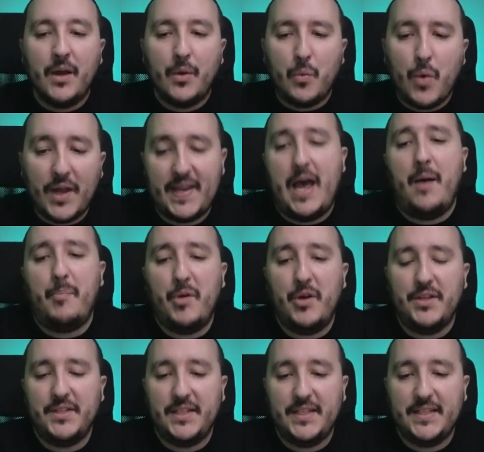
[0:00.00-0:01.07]
what
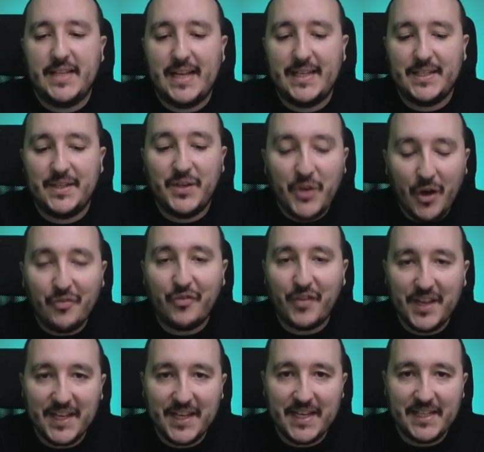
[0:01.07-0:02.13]
happens is that
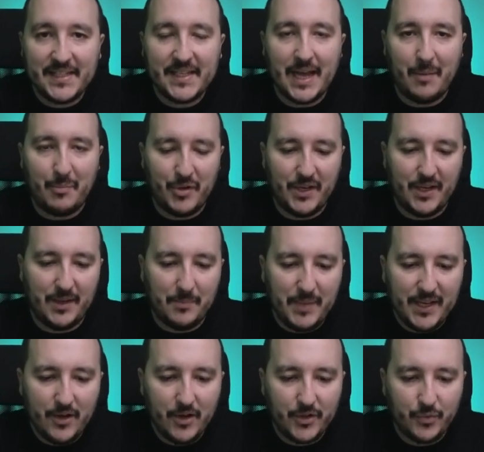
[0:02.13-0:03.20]
nothing is happening.
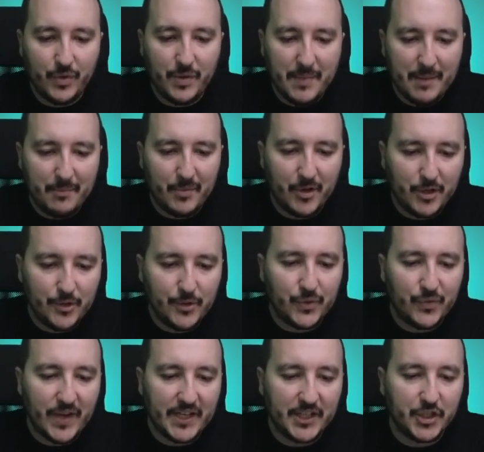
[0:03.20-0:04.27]
Because remember,
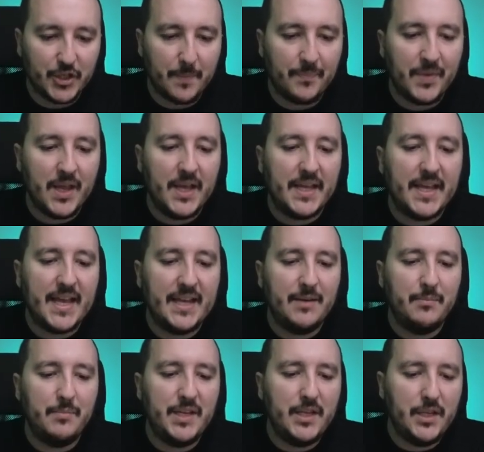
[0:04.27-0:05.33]
usefetch
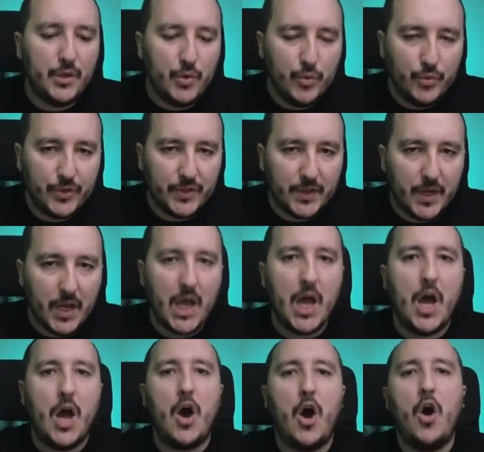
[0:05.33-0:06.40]
can be used
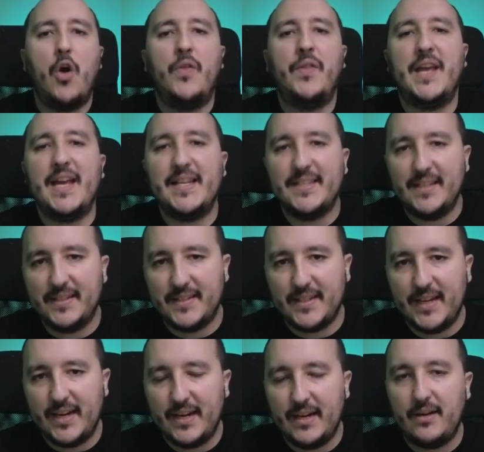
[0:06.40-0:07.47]
on
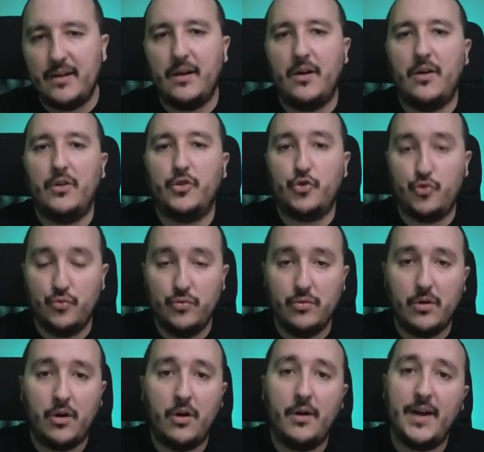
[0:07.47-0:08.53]
SSR
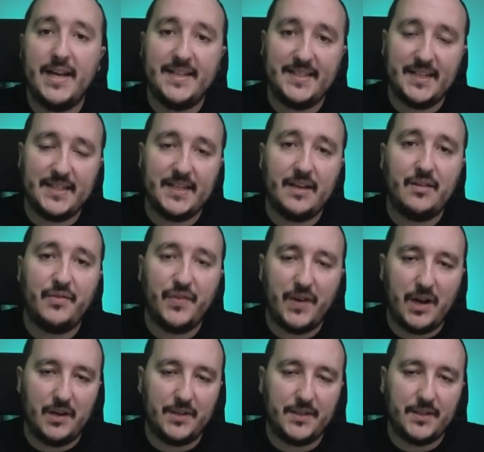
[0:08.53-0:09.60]
true or SSR
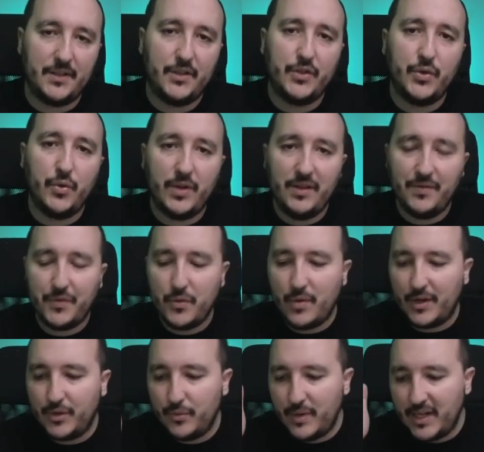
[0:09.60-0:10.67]
false. So if you
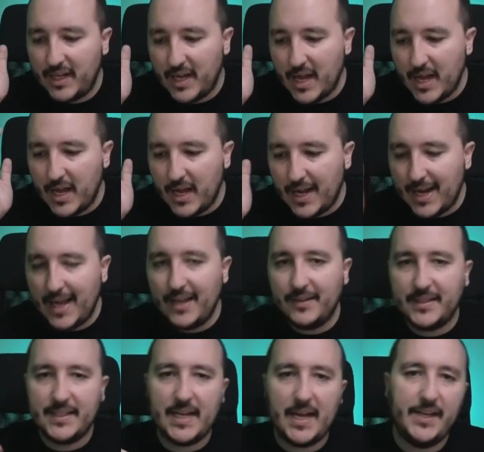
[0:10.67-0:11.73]
are doing
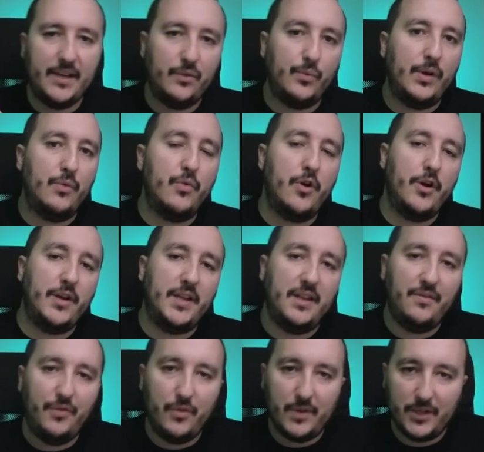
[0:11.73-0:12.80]
client side, it will work.
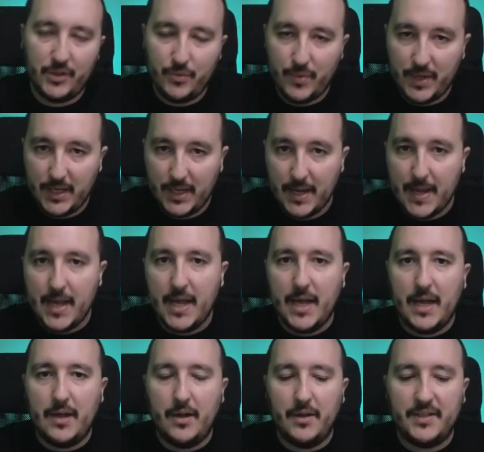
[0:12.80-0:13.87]
If you are doing
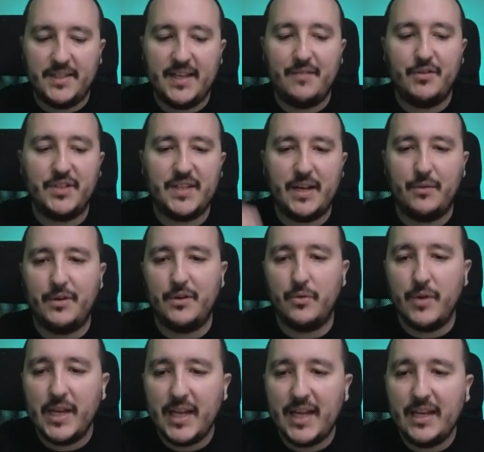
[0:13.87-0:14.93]
uh, server-side
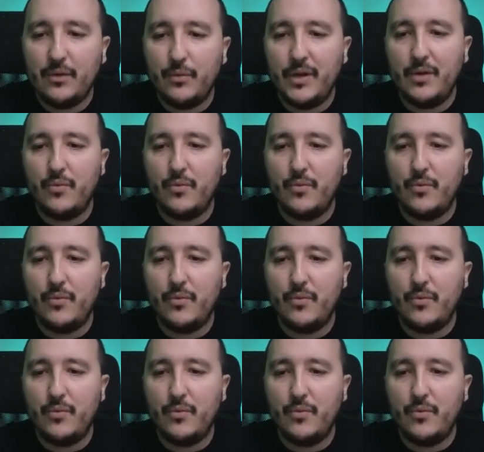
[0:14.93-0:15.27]
rendering, it will